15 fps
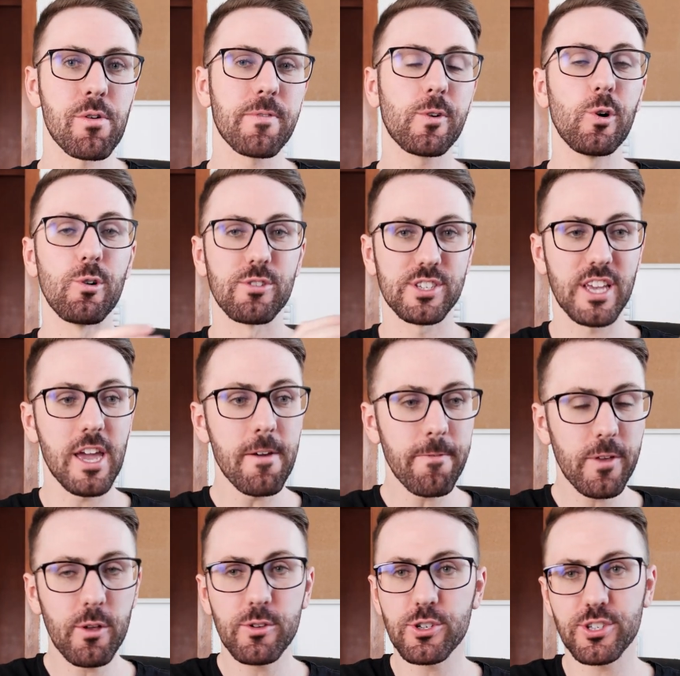of course,
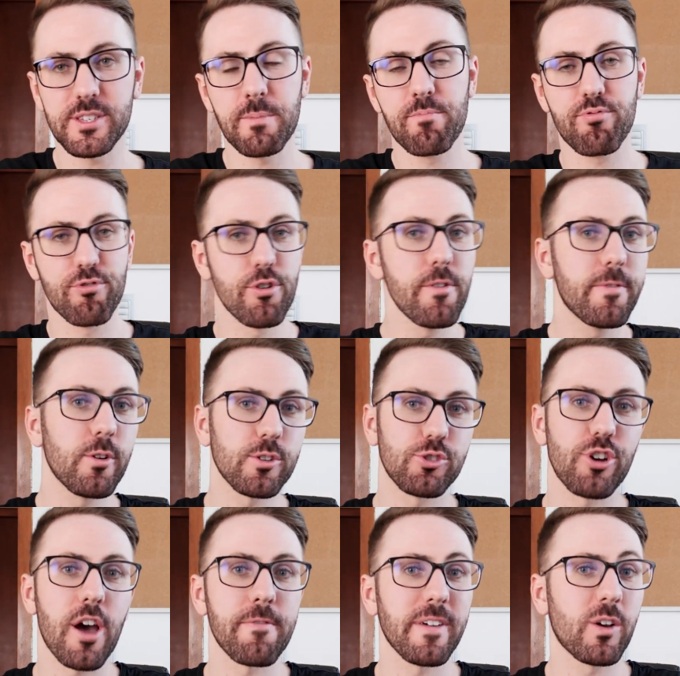if you just improve your
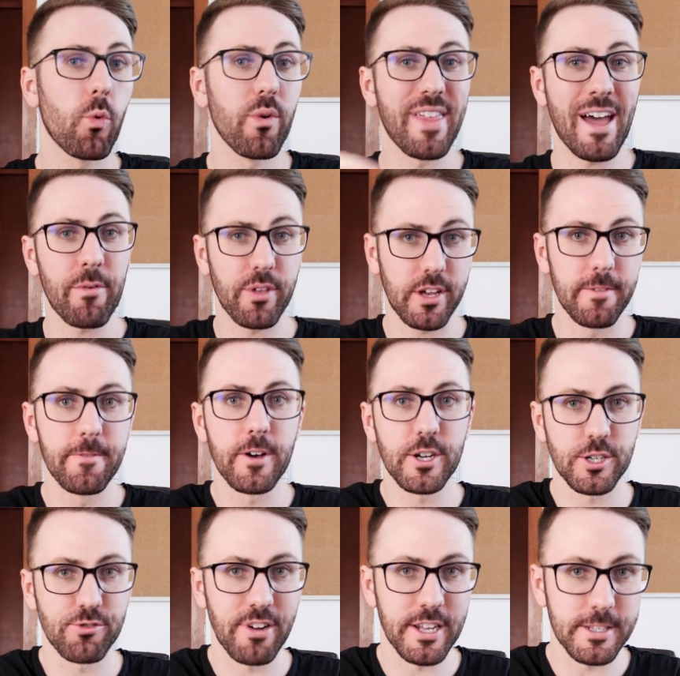traffic without the
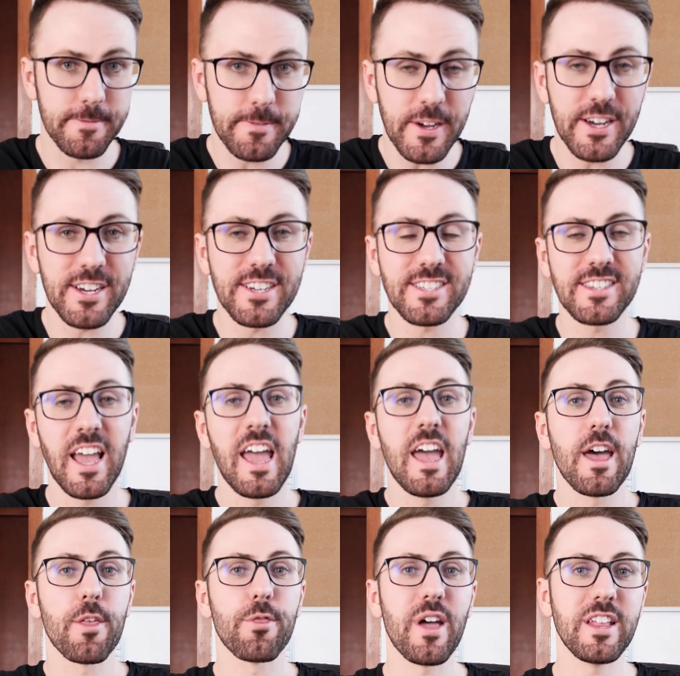conversion rates first,
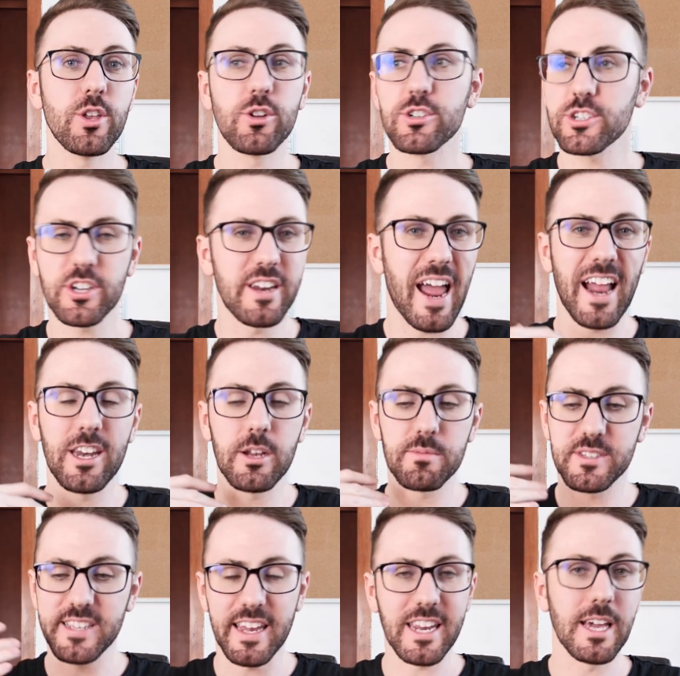then you're just going to end up
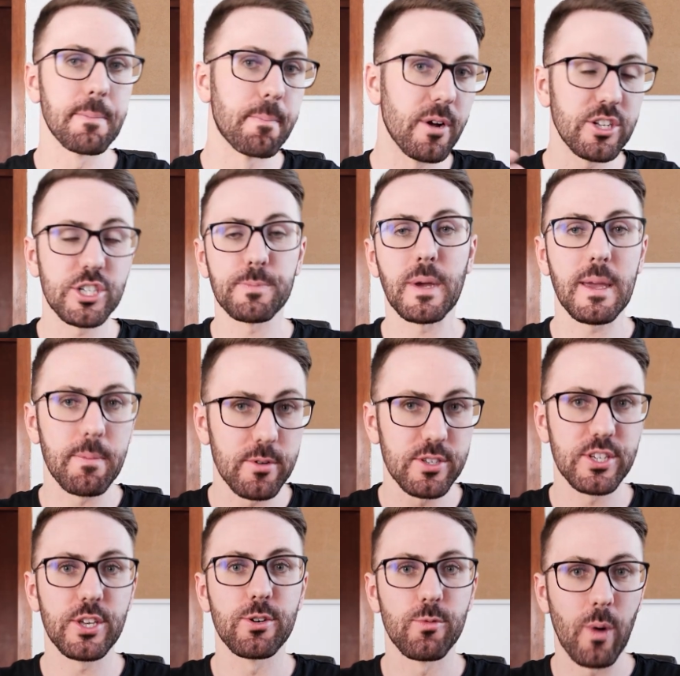sending a bunch of people
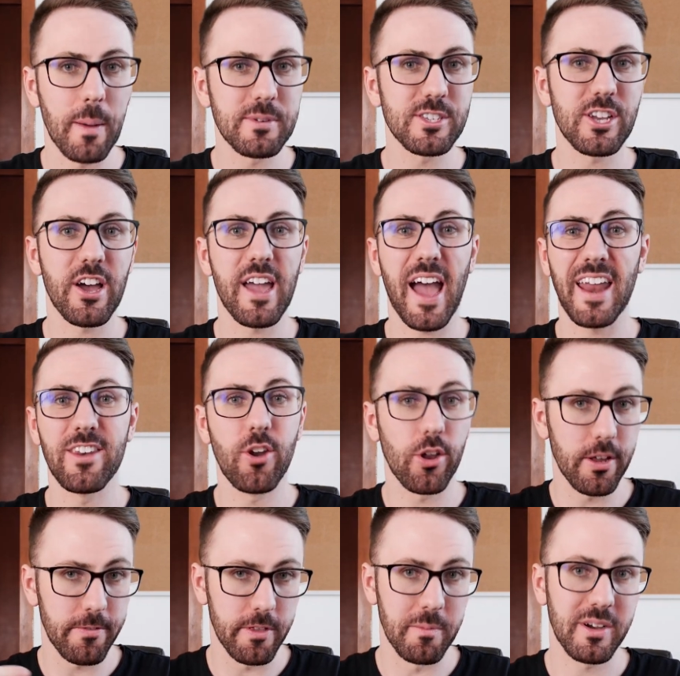to your website and none
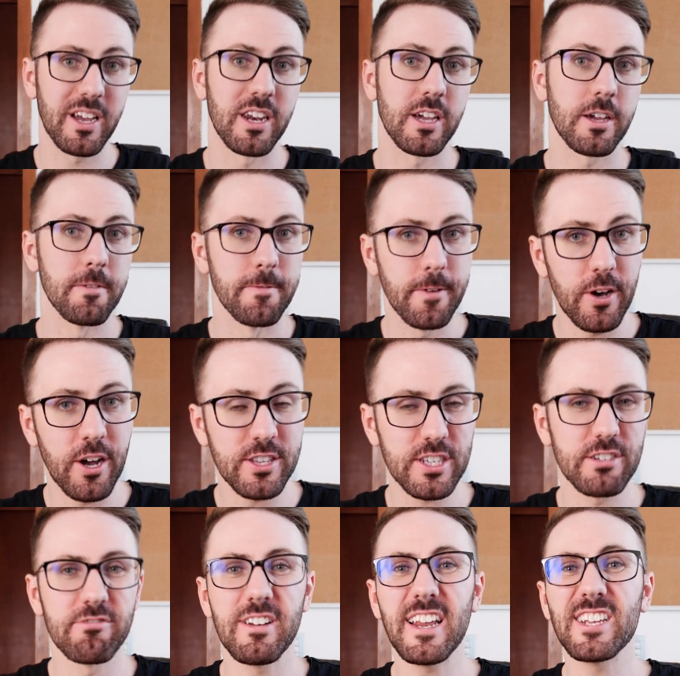of them are going to convert,
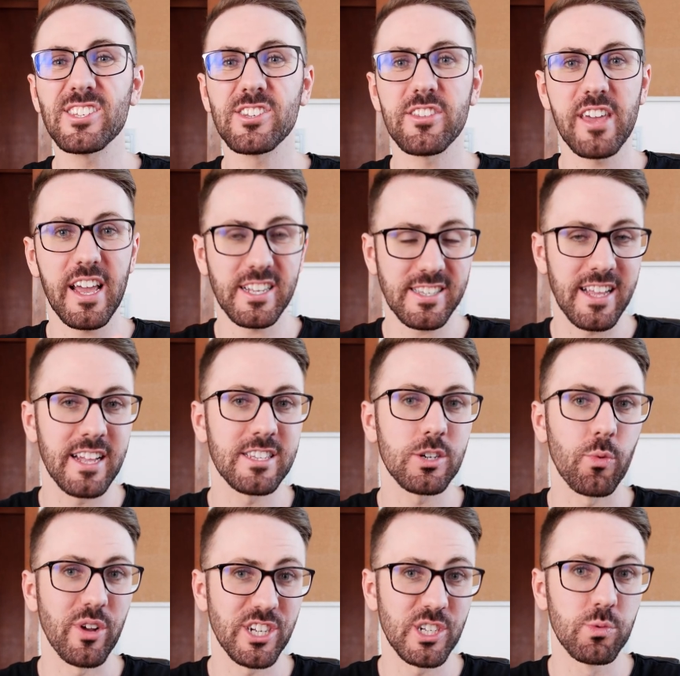or at least to the extent at
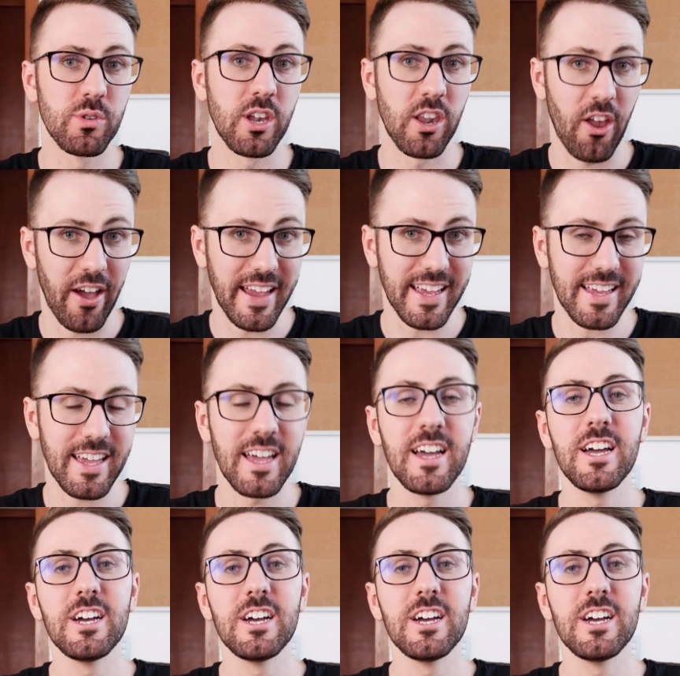which you would like.